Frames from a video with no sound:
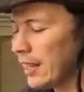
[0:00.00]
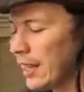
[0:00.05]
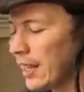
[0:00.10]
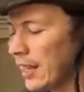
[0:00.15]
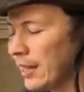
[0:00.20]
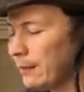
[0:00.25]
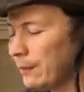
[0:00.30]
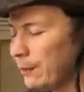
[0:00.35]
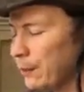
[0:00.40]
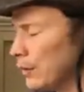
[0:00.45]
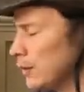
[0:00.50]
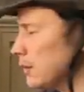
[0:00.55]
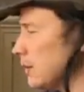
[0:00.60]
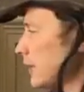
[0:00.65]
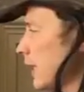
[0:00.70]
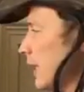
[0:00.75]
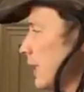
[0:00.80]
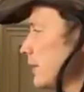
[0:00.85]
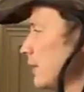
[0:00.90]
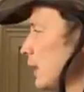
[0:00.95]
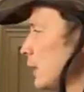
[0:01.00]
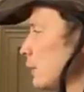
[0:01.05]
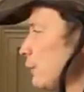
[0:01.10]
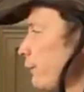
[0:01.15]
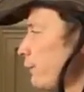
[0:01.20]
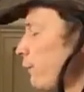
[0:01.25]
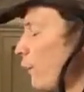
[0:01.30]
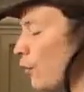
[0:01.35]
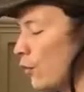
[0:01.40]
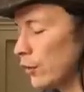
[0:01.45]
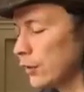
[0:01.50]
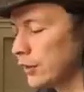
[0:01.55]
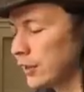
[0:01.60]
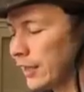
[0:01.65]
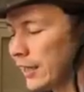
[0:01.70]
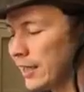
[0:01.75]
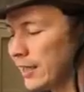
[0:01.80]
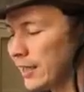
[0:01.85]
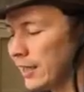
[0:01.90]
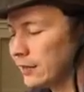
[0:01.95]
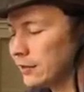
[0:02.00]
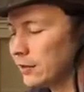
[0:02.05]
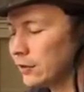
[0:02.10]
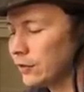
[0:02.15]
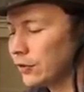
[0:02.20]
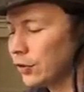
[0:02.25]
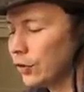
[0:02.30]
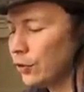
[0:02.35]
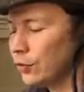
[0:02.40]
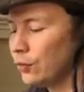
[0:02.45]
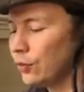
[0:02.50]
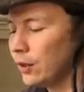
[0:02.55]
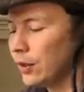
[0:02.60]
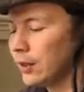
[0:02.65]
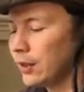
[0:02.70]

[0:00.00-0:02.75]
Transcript: 8 plus 6 is 14, it's a 2